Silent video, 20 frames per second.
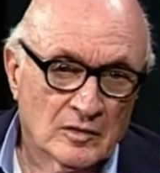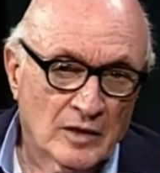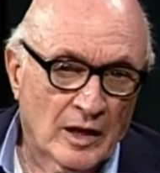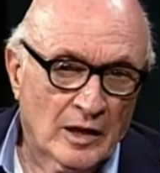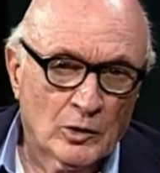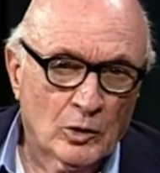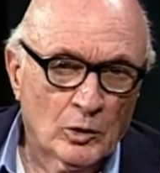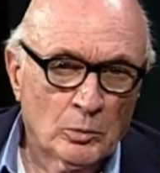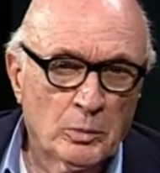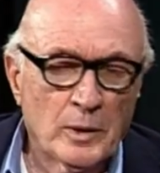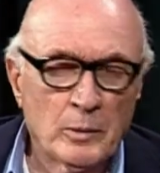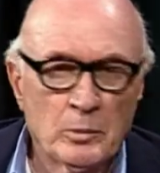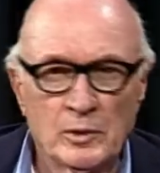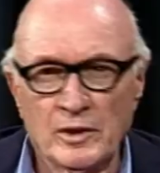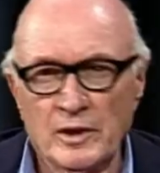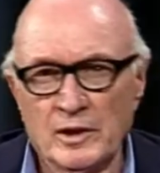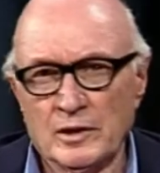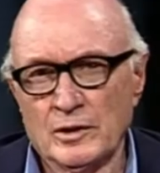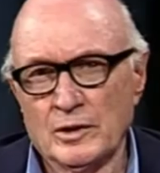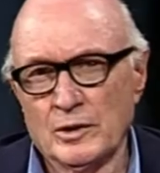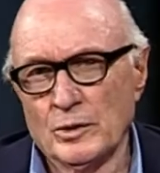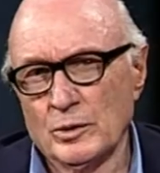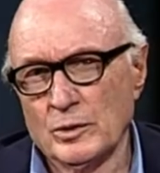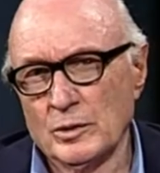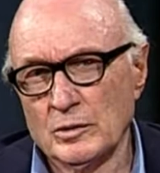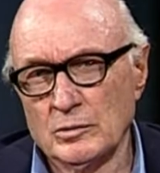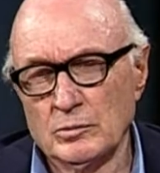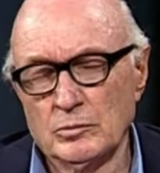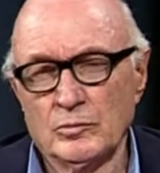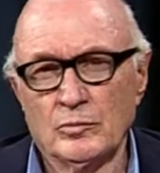not all people get a
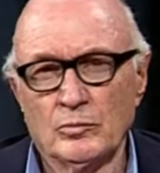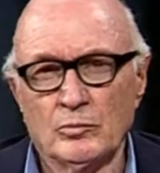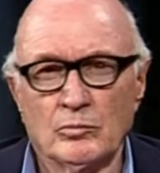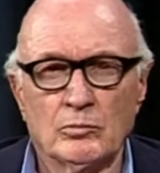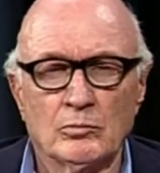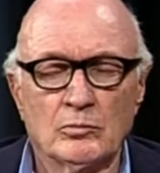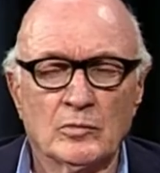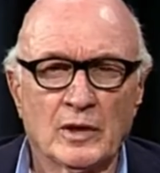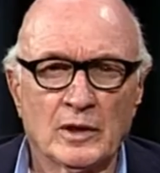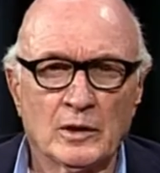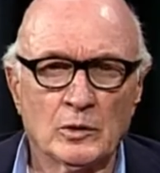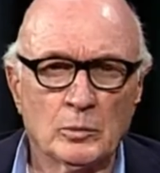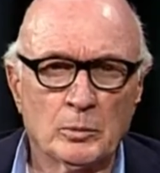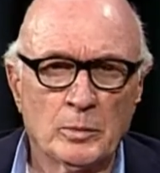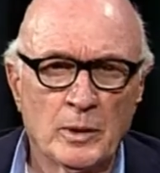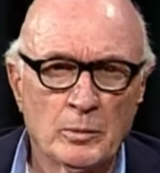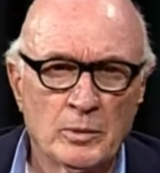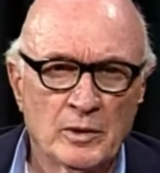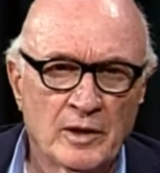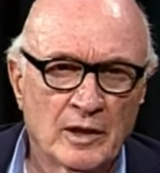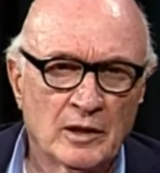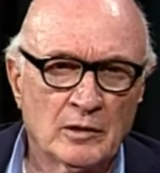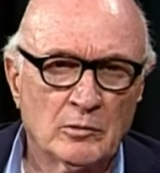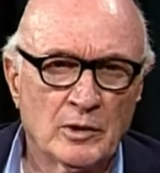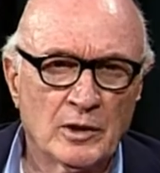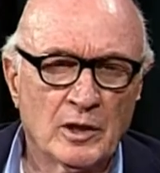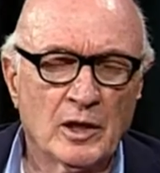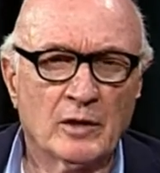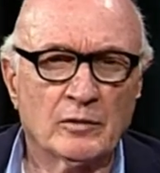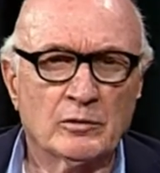cure. Not all people get a
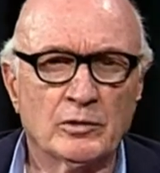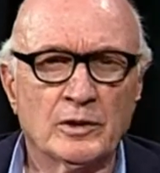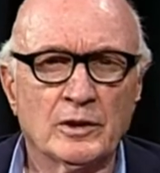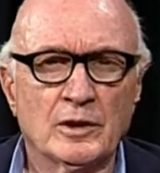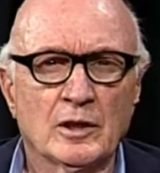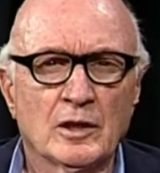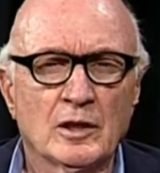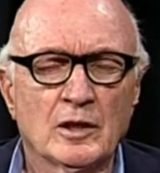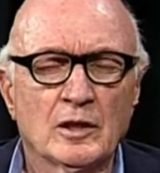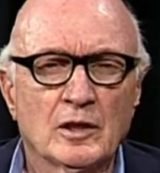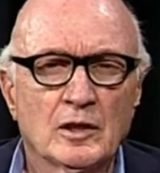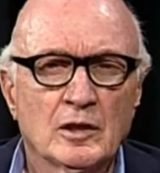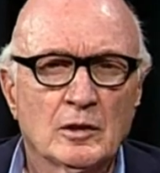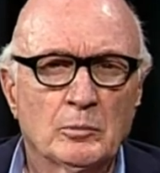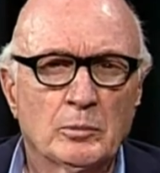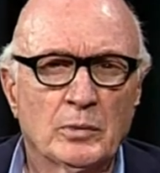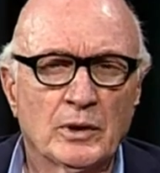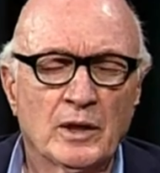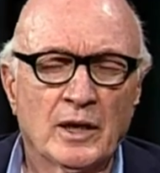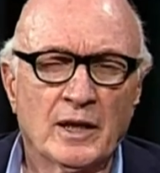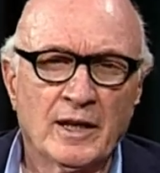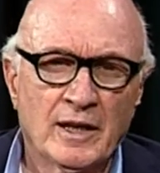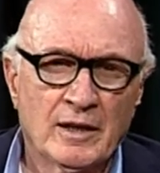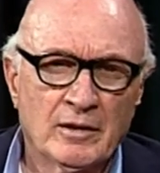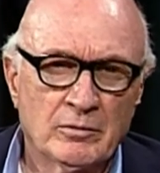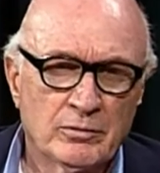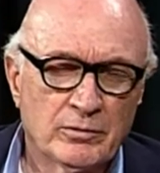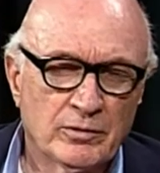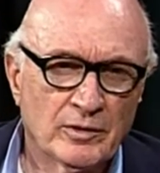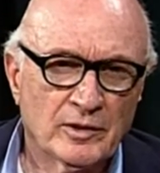recovery, but I
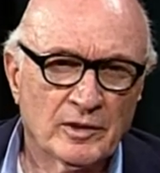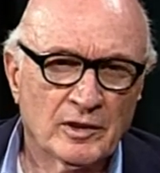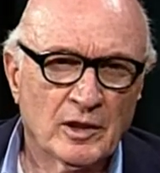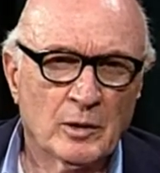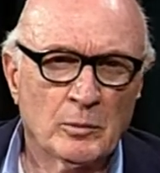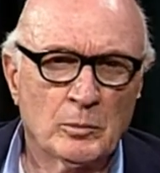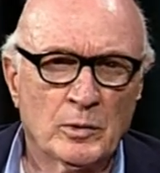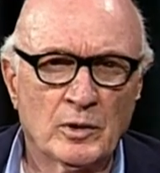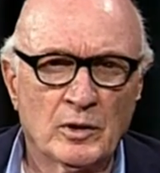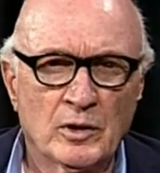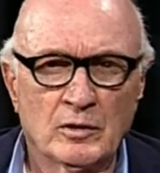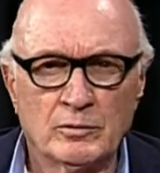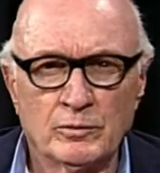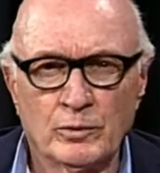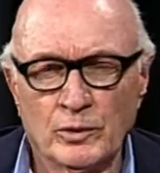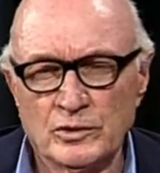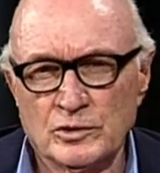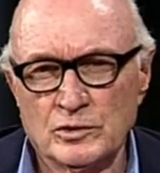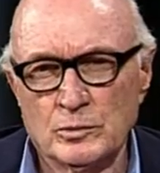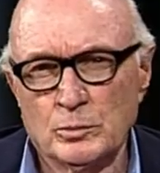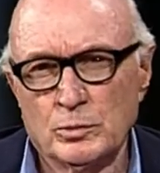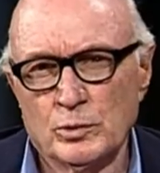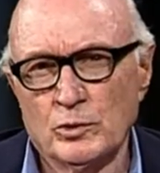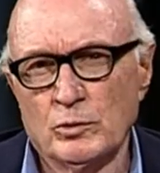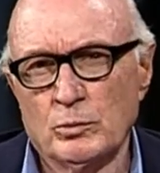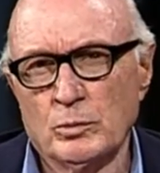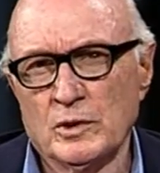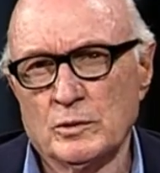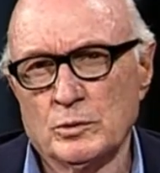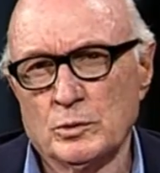have a number of voice
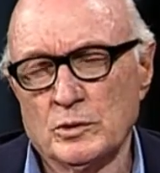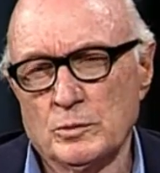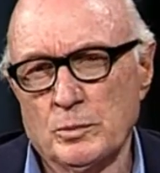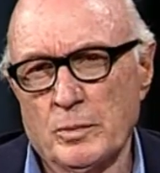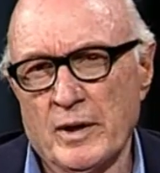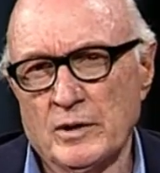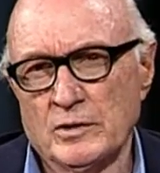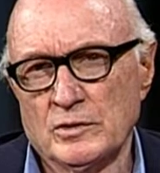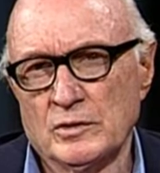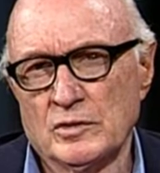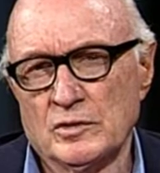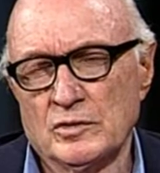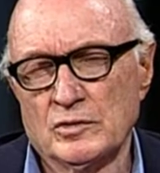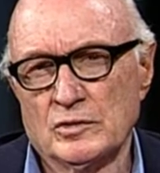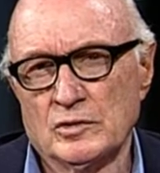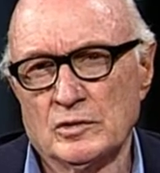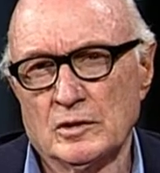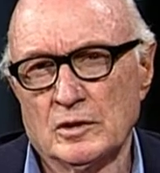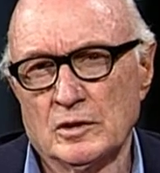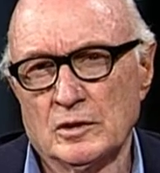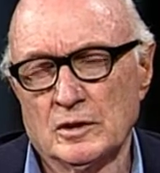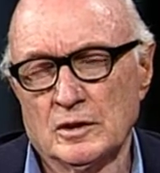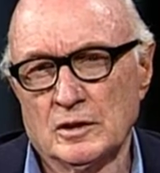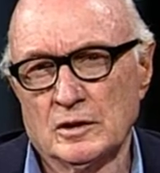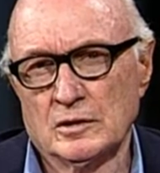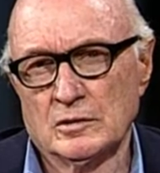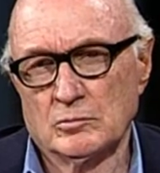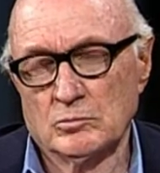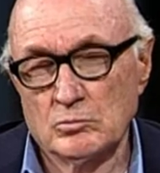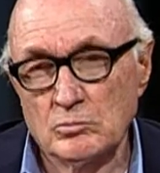improvements which patients
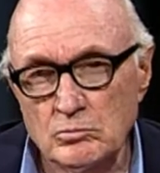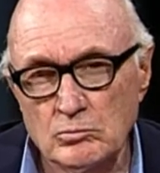uh,